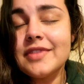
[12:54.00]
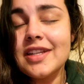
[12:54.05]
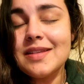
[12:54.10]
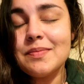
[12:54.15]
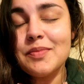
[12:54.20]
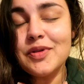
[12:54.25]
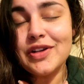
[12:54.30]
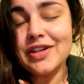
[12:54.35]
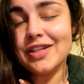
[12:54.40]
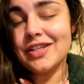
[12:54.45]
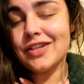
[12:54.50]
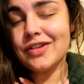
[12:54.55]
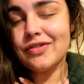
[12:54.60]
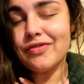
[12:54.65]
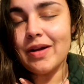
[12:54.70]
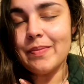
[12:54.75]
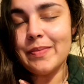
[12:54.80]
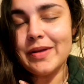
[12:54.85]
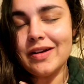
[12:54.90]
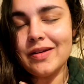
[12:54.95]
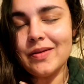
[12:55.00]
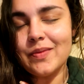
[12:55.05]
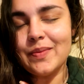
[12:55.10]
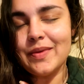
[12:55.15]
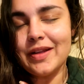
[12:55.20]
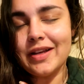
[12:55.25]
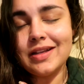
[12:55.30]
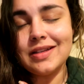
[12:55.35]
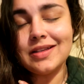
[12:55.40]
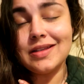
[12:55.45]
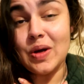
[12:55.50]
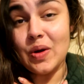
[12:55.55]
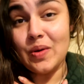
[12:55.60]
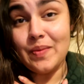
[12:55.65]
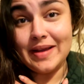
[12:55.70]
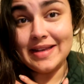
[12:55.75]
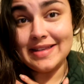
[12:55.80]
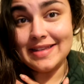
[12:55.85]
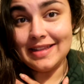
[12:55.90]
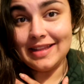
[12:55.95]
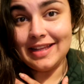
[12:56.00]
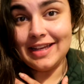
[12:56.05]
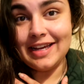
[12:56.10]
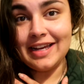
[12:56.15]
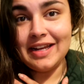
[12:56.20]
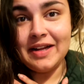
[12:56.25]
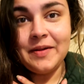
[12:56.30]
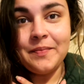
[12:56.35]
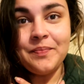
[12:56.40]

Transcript: This book is just wrapping up like so amazingly.